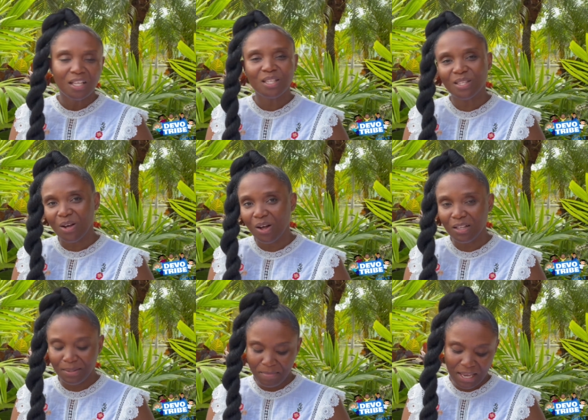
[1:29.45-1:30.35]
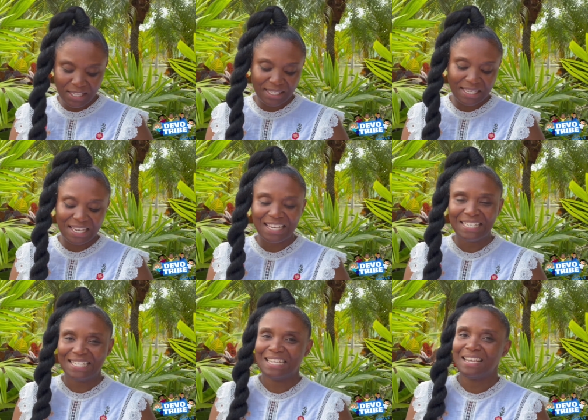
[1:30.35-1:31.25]
Salt makes
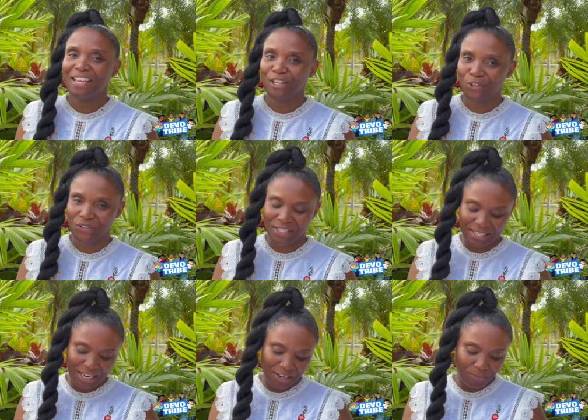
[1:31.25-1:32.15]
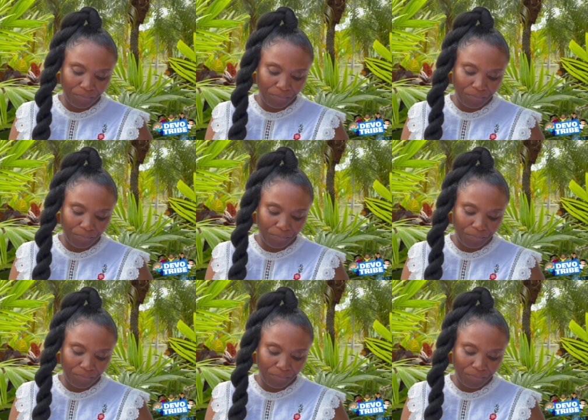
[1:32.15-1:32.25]
eating interesting.